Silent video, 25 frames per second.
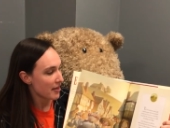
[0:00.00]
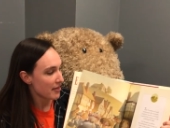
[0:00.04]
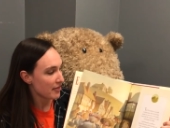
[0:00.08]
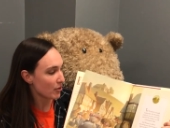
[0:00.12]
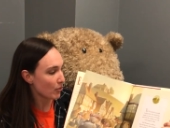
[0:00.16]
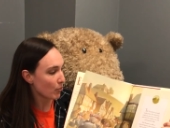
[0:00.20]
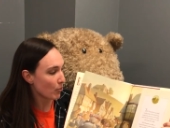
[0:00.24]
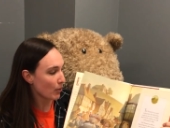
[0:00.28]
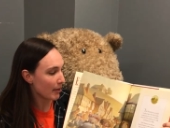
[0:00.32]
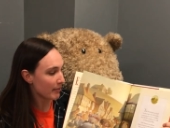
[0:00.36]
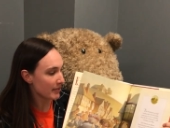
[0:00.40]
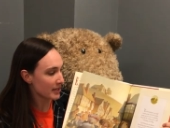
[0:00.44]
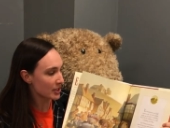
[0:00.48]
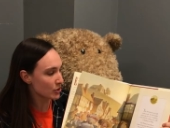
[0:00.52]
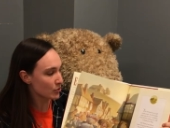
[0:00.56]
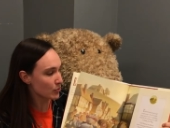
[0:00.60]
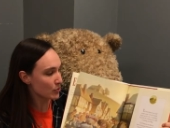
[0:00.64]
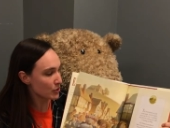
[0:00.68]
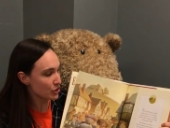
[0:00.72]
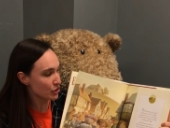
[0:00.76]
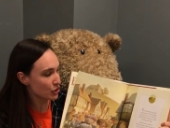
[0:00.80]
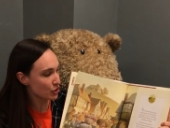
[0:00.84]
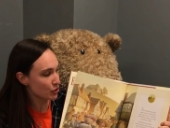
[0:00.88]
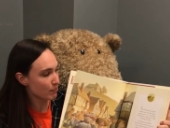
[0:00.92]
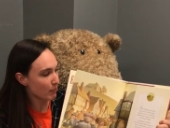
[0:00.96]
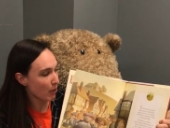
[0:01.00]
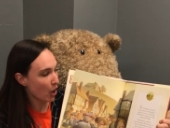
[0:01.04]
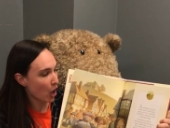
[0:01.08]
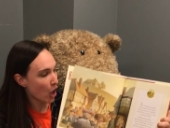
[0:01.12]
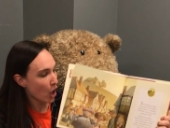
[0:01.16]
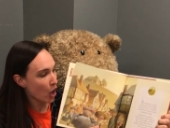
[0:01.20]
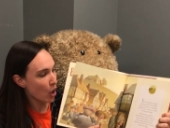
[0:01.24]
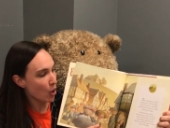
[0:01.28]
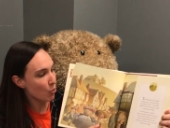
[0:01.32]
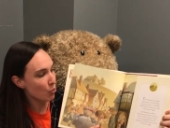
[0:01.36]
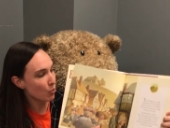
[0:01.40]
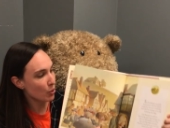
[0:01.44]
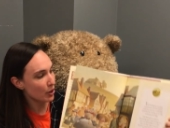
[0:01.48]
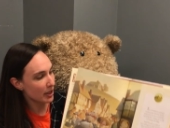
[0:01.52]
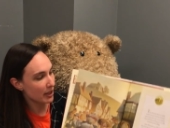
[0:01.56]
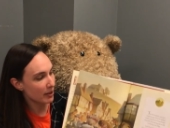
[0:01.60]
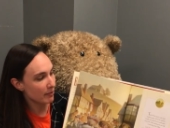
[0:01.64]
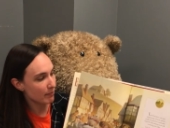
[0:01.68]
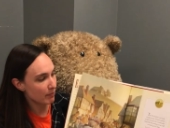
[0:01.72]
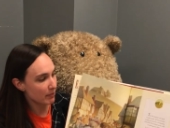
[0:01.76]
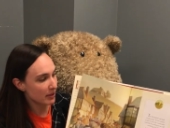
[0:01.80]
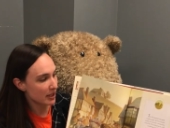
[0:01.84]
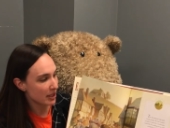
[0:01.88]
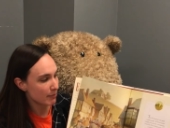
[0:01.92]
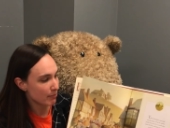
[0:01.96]
The Wemmicks were small
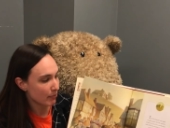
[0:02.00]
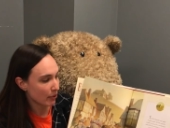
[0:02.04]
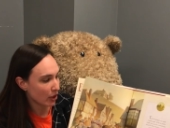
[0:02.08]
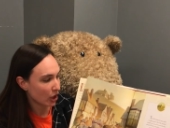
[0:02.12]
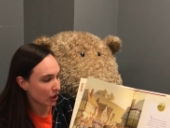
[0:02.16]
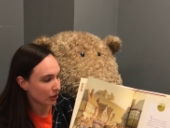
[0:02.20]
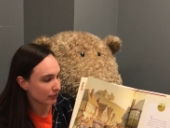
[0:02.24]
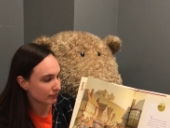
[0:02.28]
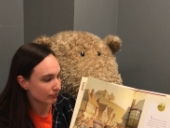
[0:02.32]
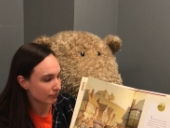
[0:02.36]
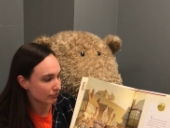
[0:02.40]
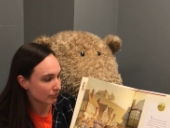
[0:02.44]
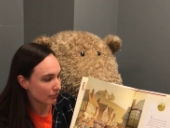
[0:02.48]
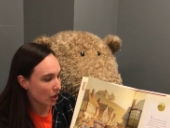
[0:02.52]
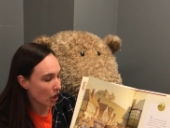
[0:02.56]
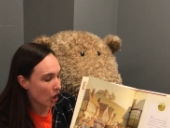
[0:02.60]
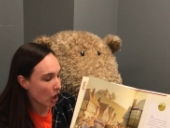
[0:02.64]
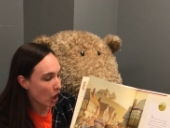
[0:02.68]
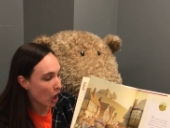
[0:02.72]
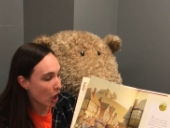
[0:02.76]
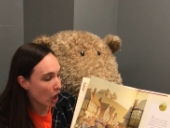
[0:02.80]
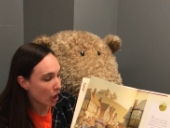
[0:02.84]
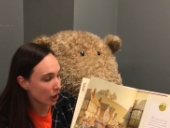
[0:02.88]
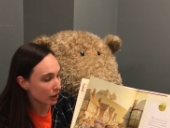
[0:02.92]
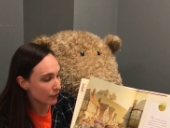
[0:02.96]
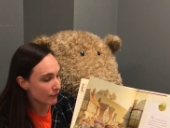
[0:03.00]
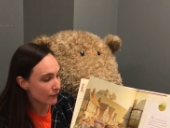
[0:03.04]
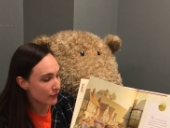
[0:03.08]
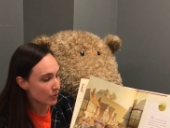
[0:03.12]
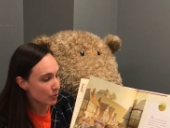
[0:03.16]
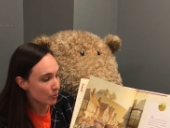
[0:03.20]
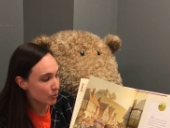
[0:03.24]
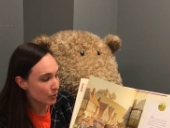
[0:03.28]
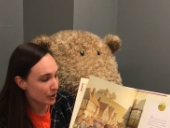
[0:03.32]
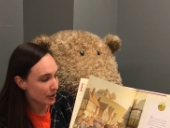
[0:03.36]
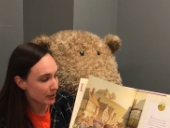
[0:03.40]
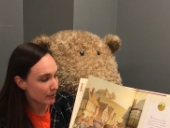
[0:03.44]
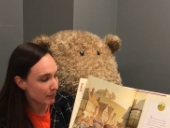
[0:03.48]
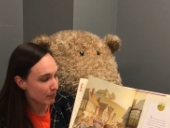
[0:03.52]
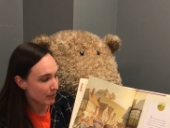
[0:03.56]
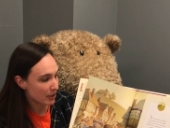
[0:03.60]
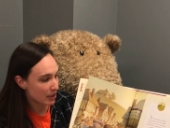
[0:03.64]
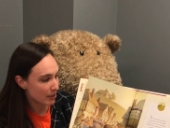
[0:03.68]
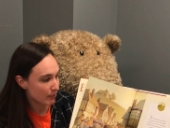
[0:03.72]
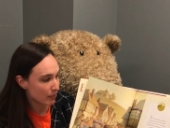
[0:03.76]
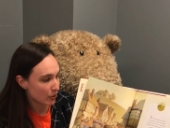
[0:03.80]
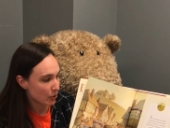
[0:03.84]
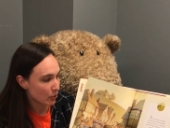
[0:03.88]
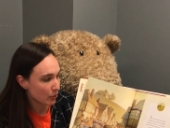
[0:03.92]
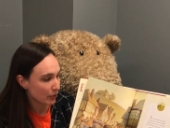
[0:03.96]
wooden people. All of the wooden
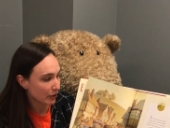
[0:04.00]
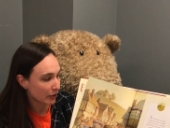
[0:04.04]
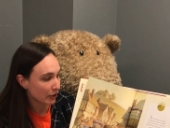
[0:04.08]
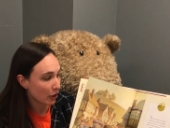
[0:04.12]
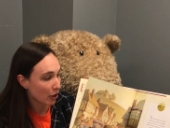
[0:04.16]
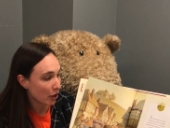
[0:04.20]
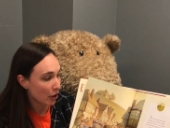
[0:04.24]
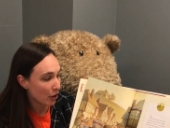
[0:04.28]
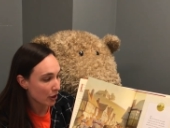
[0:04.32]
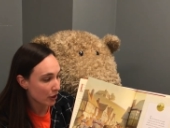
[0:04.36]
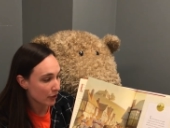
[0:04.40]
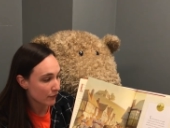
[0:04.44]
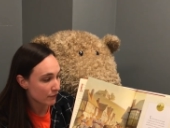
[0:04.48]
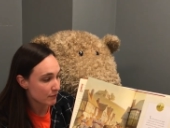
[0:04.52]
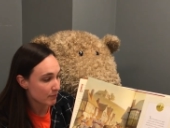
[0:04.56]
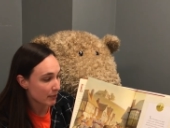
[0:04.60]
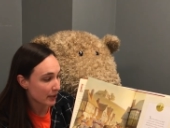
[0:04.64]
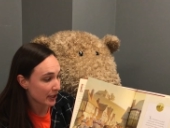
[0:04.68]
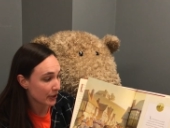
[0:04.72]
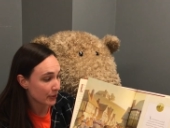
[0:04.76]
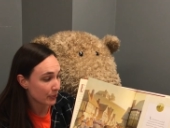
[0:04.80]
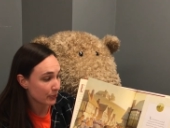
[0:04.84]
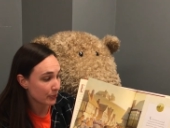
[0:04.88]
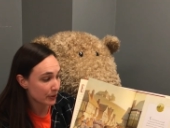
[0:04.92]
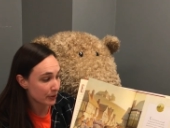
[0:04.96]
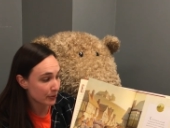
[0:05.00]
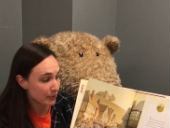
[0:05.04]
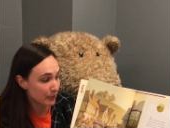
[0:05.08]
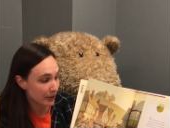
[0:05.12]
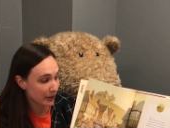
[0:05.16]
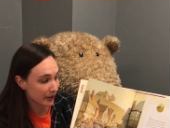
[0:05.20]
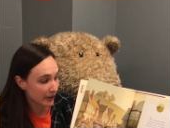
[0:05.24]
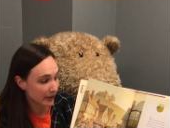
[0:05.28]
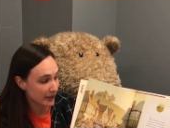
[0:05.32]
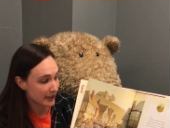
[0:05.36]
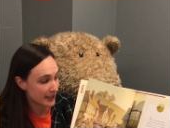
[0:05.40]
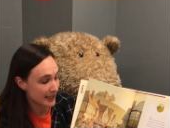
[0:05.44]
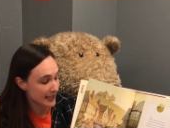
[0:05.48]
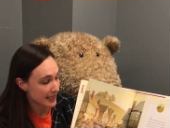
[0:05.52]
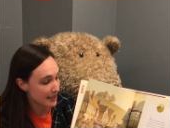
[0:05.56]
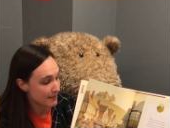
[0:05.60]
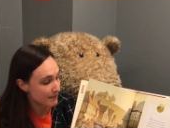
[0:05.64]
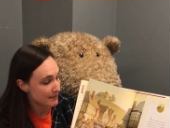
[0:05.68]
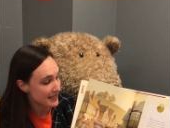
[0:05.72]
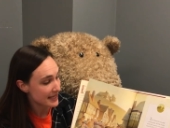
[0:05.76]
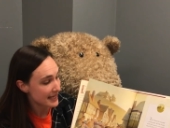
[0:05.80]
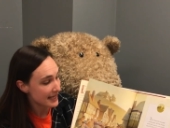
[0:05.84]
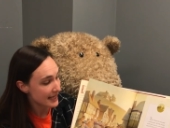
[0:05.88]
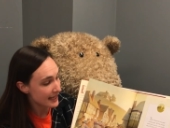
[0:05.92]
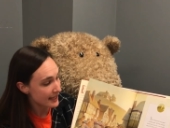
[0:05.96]
people were carved by a woodworker
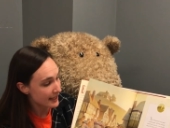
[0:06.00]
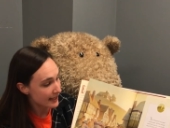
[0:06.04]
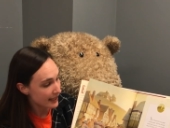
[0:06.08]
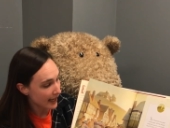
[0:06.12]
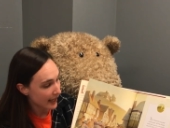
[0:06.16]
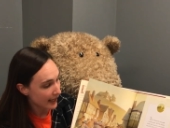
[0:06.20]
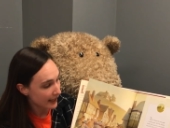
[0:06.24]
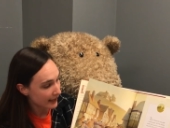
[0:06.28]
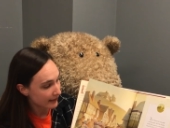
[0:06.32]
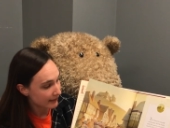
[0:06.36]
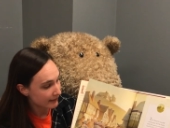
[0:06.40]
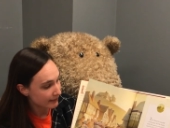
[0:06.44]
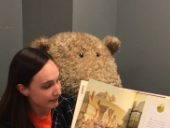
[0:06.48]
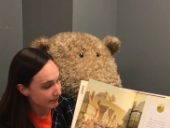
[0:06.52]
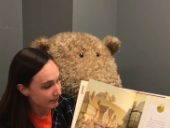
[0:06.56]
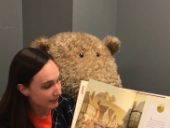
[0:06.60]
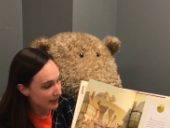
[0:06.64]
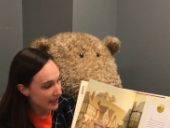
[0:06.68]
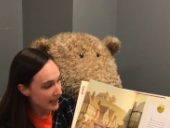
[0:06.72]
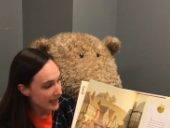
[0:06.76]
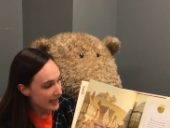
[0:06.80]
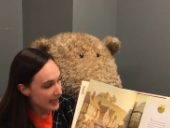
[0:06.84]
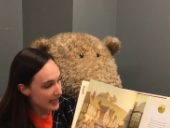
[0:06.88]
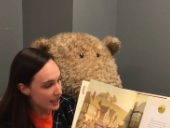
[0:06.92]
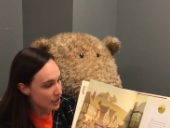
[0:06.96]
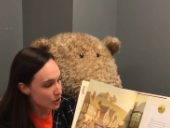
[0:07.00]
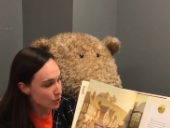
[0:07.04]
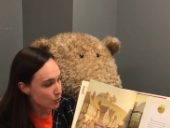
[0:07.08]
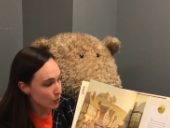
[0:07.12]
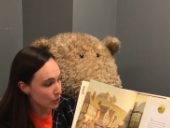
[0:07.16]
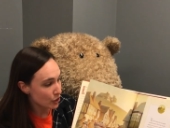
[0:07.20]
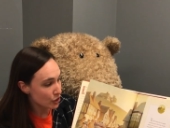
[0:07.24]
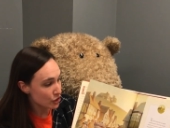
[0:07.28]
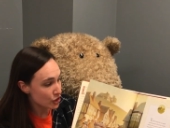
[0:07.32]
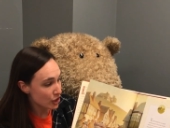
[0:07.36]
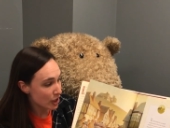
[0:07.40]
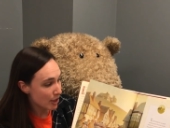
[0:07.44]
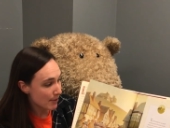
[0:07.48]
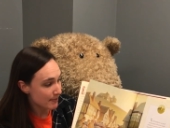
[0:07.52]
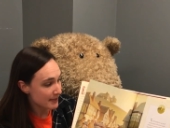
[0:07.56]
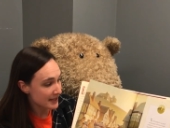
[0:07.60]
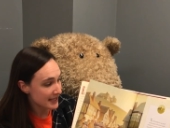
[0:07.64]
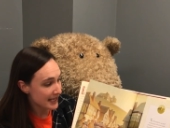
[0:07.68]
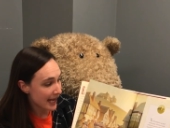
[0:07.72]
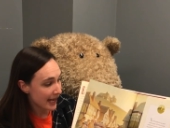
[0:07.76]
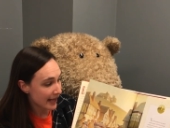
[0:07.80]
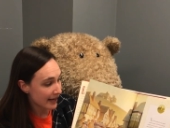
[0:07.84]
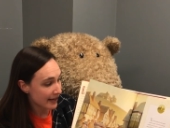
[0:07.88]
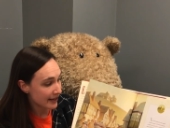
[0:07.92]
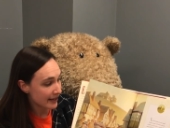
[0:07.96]
named Eli. His workshop
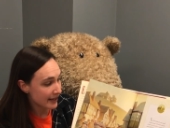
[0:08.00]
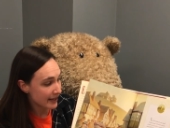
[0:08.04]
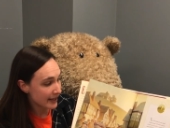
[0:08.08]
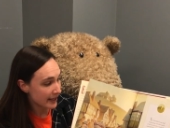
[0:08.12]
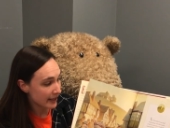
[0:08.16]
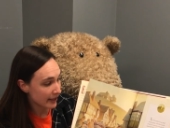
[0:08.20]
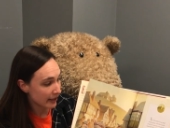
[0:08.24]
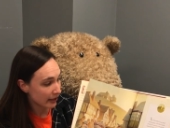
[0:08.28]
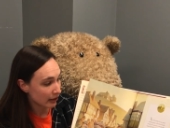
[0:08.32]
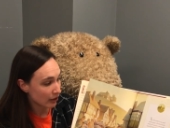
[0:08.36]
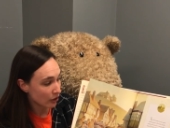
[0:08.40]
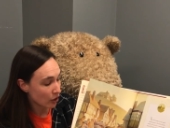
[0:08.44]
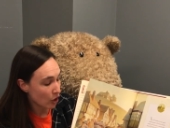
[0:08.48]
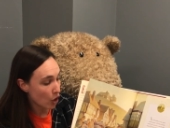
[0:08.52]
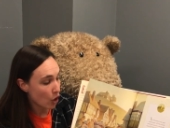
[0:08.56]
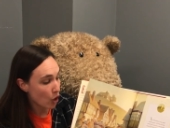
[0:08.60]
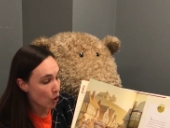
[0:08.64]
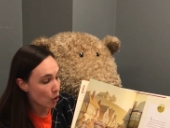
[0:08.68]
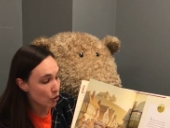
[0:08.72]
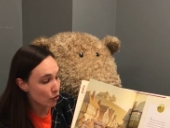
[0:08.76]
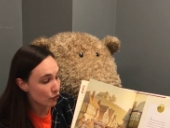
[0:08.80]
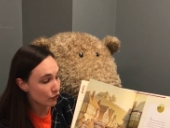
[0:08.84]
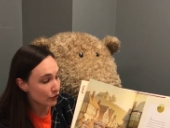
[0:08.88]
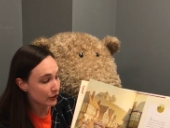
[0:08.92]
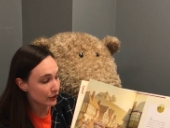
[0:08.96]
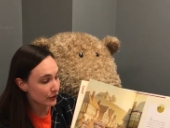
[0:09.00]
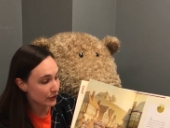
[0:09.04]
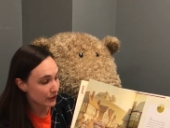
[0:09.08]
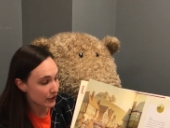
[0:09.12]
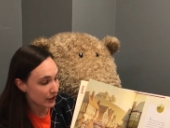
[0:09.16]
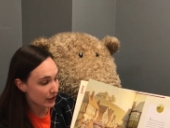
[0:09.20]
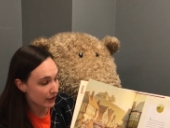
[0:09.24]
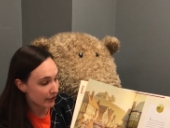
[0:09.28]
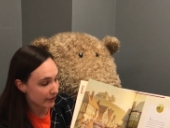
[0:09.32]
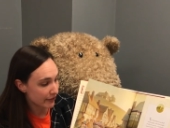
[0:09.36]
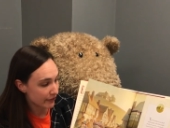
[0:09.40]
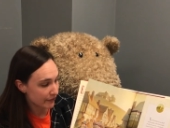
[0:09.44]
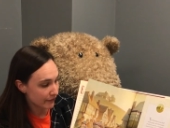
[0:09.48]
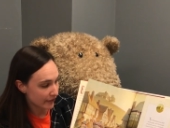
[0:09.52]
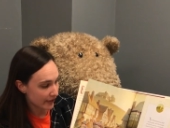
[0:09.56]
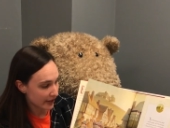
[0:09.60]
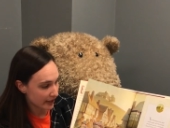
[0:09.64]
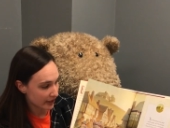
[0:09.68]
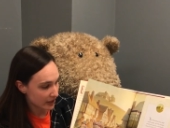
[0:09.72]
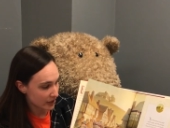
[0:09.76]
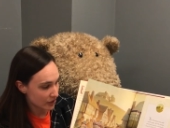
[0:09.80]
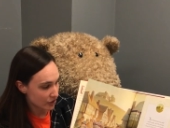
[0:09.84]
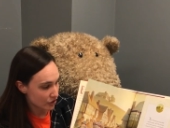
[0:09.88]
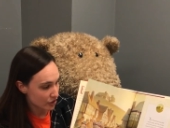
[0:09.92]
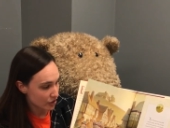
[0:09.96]
sat on a hill overlooking their
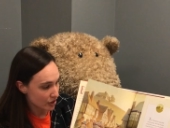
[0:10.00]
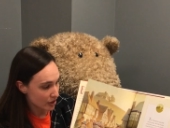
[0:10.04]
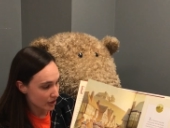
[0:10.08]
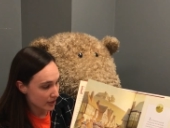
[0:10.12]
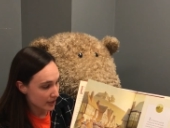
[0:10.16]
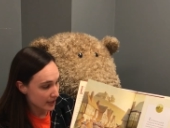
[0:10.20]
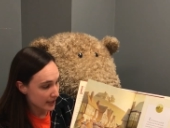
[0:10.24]
village.